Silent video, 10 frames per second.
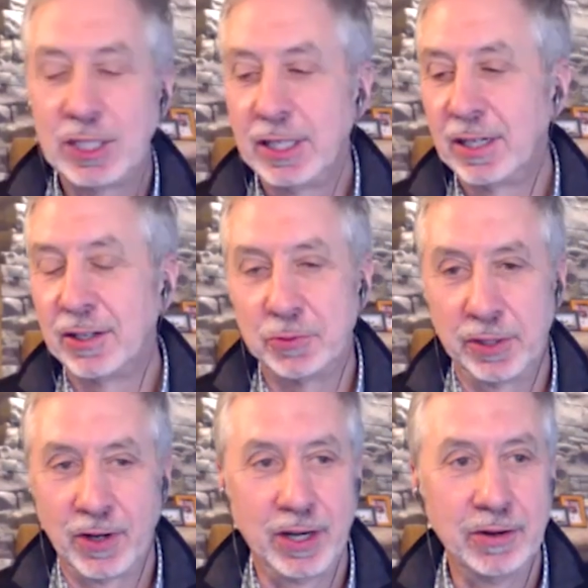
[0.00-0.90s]
Clear is one
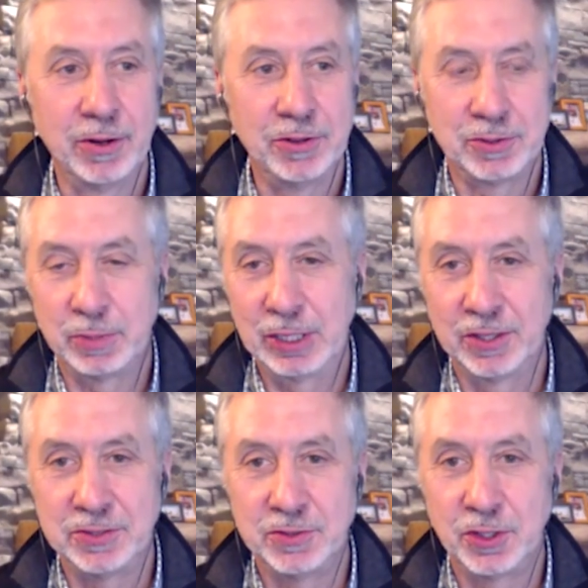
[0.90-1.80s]
of our heroes at
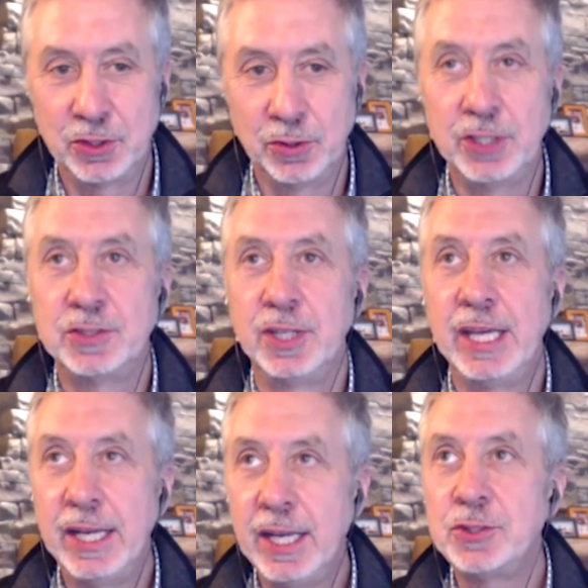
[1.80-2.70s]
Polaris Institute. It's
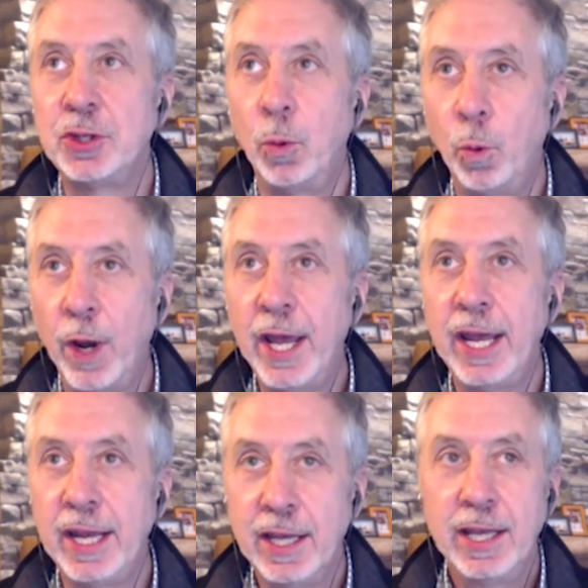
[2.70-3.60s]
it is the
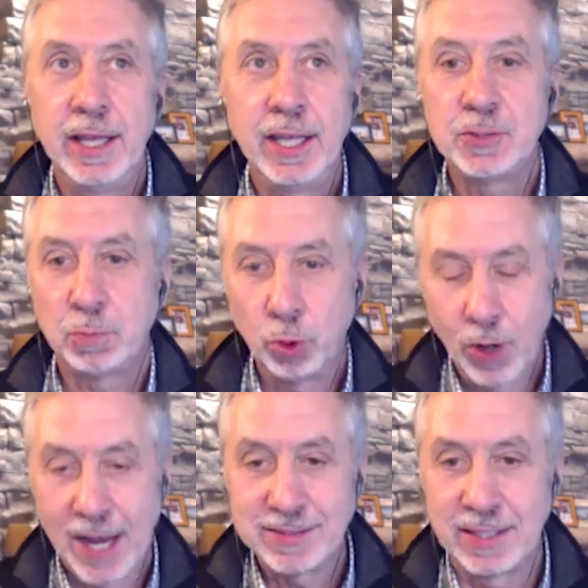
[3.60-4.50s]
way his
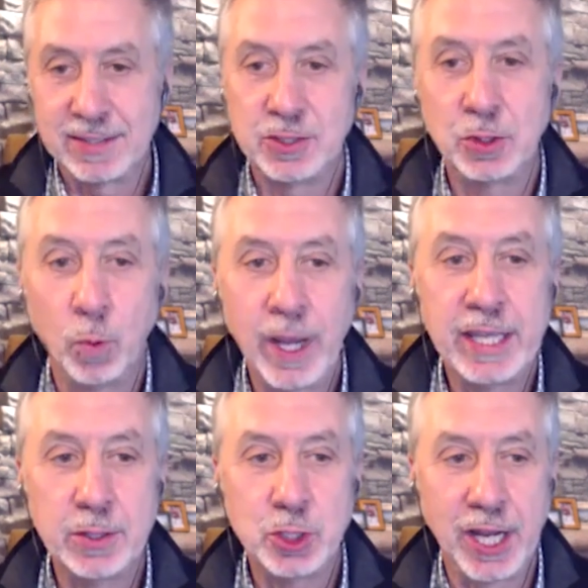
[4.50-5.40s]
process is the way
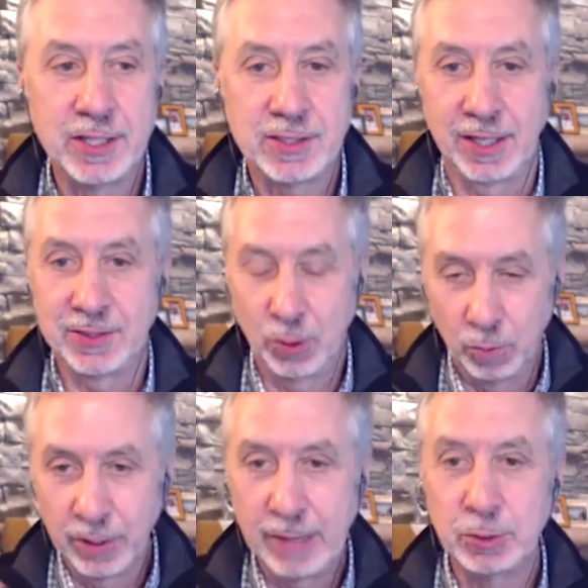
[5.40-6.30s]
you change things. Now
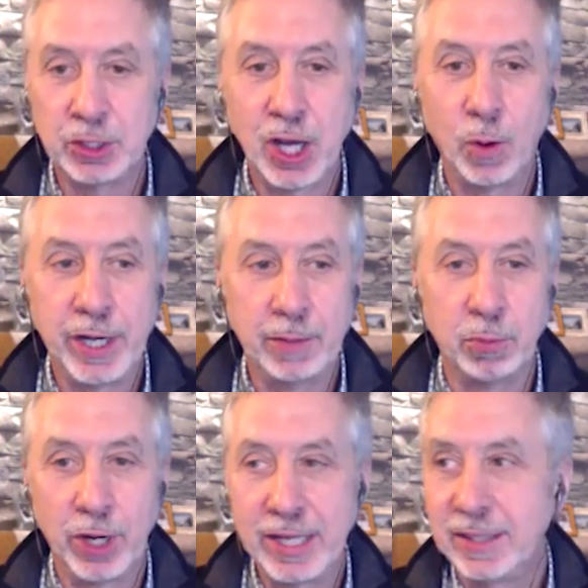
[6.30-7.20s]
we're able to go in and
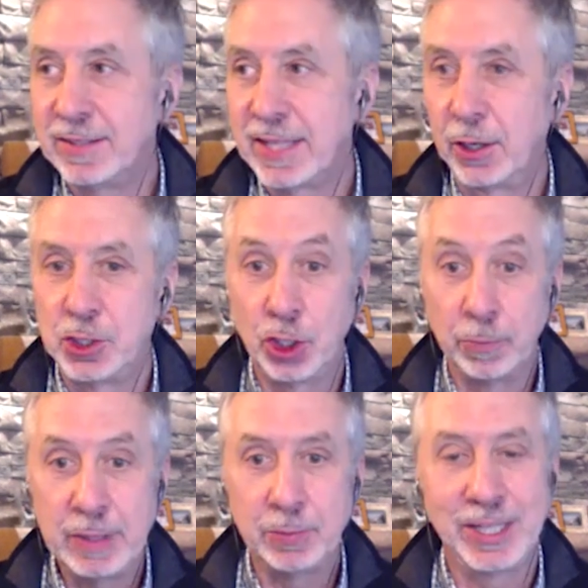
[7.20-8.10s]
break things down and show
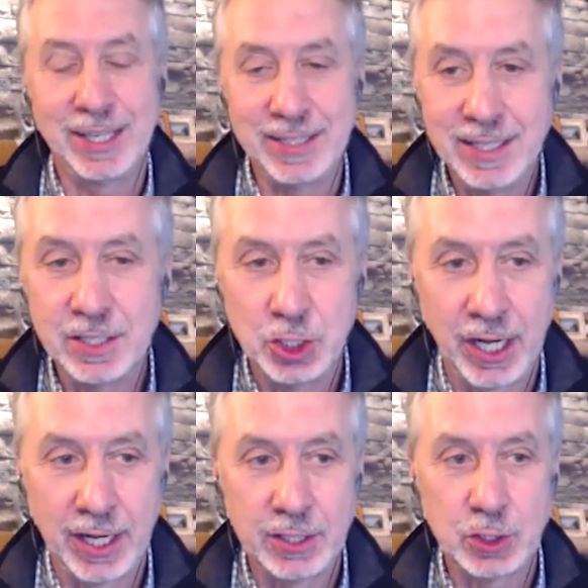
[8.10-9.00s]
people they need to
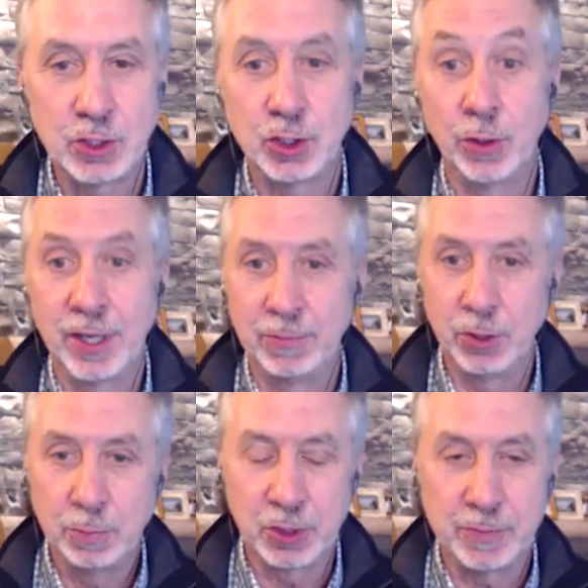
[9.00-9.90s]
change and show them
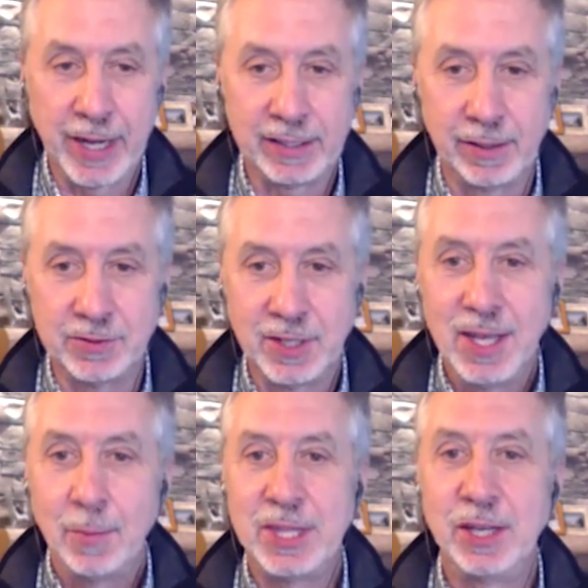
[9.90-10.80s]
new perspectives.
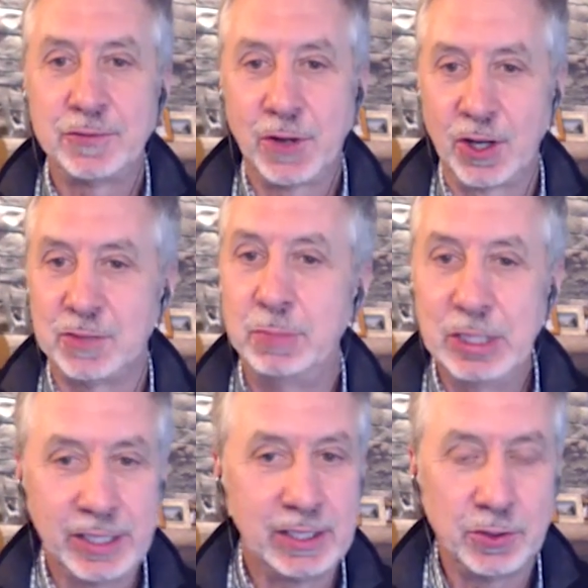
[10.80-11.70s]
But then, as far as
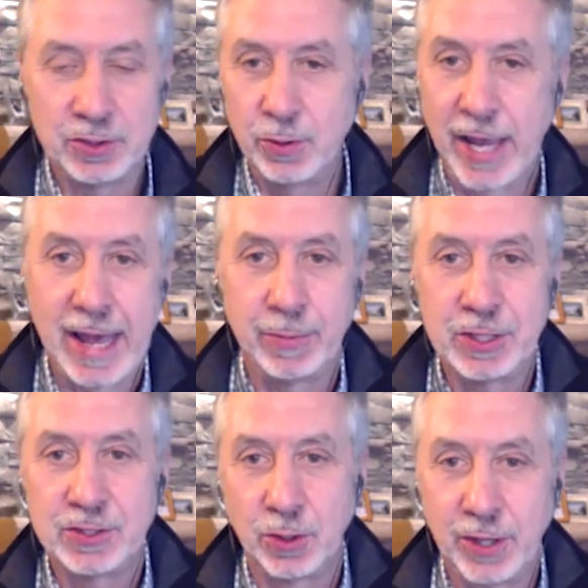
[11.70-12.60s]
building those new
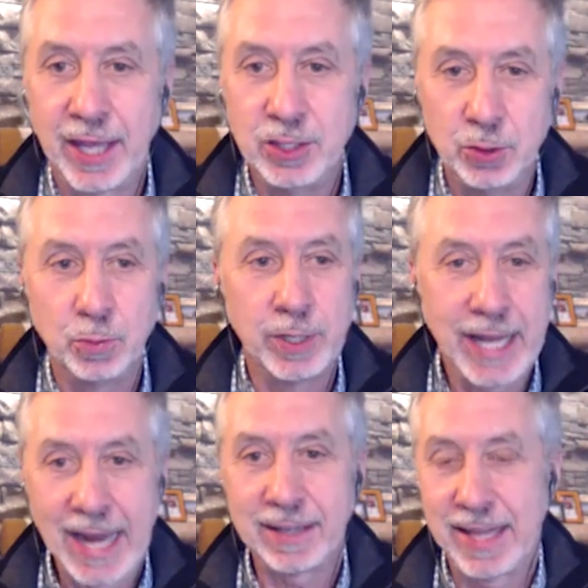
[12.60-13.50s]
habits so that you
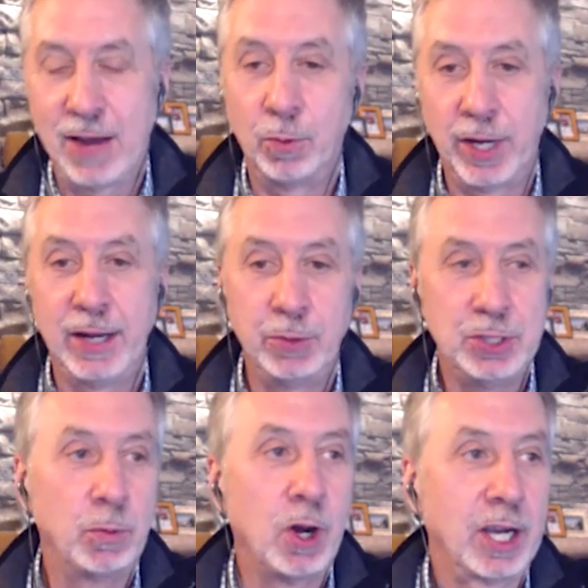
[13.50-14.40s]
react that way when
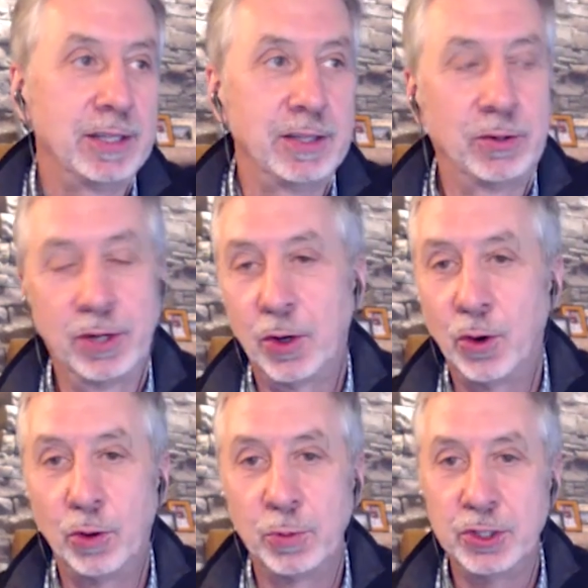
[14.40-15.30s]
you walk in the door at
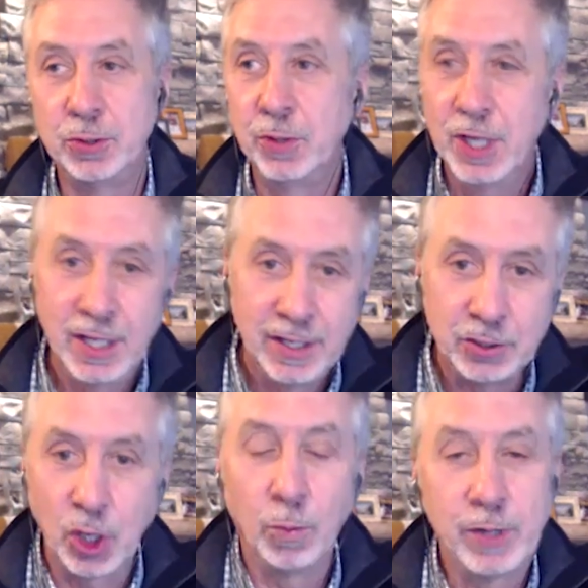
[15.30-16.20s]
home, or you
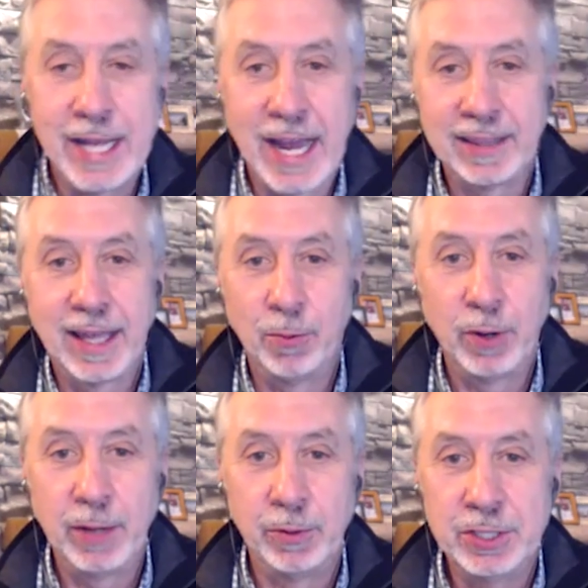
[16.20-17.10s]
don't react that
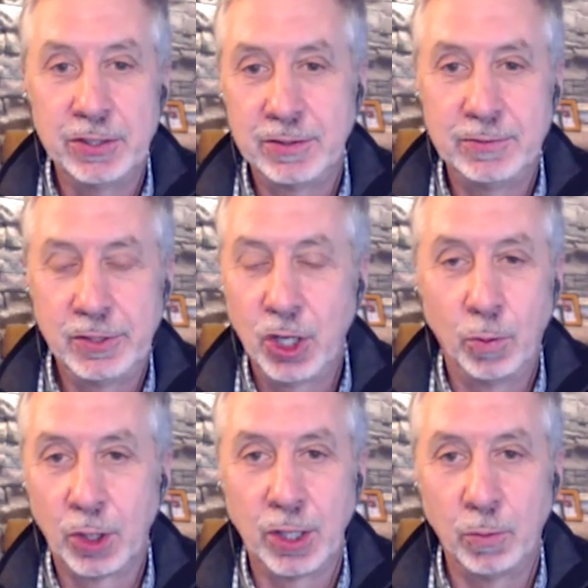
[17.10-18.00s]
way when your
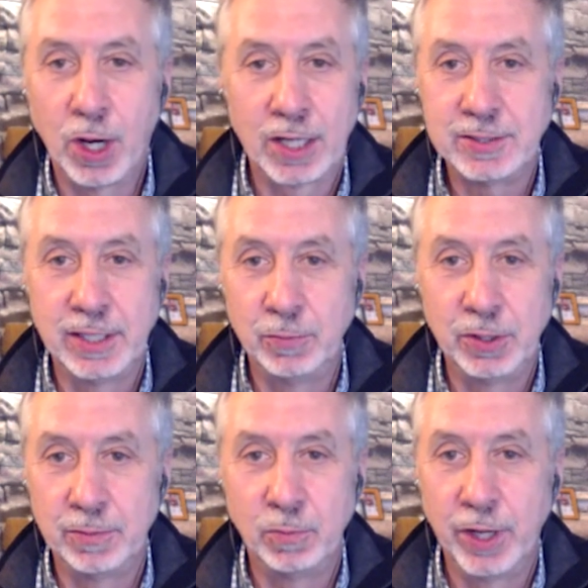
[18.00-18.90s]
coworker walks in with
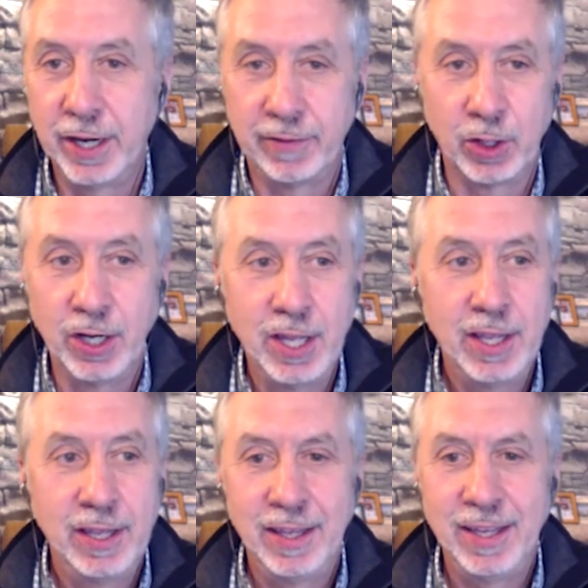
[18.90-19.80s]
a whatever,
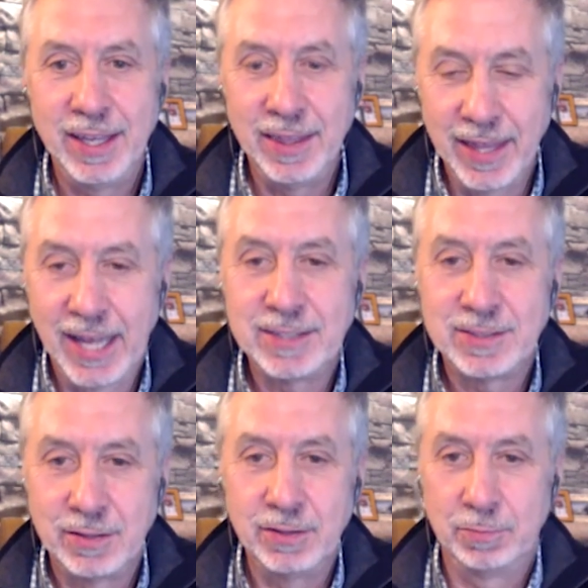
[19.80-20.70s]

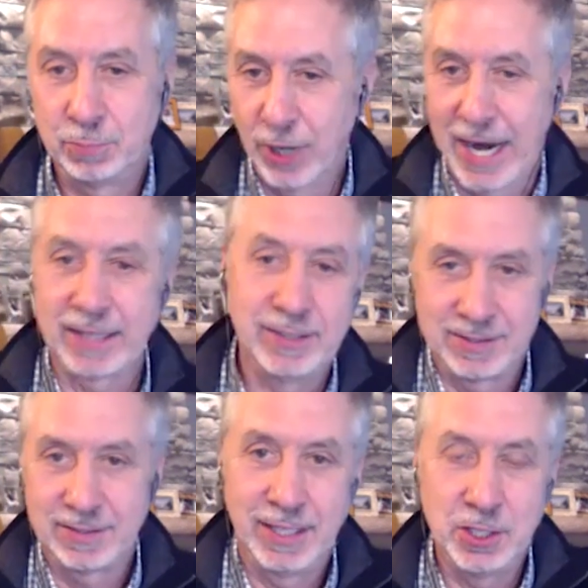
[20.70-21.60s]
that's
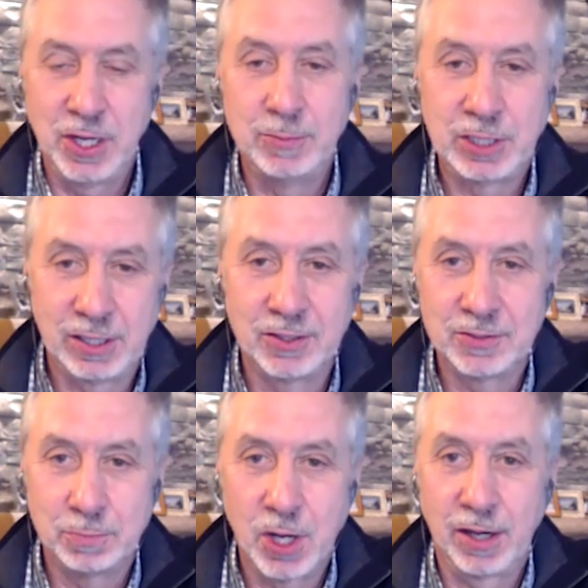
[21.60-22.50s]
practice. And James
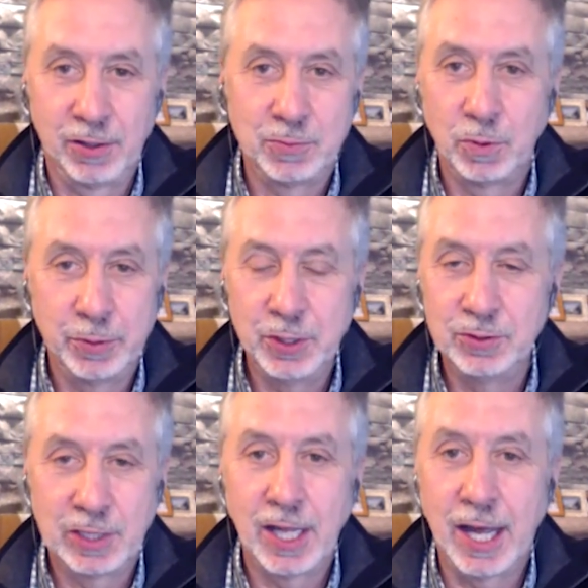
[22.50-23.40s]
Clear's model is one we use
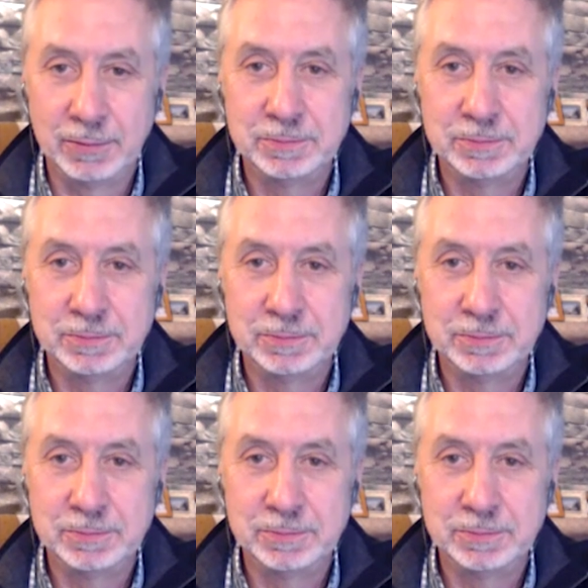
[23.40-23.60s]
a lot.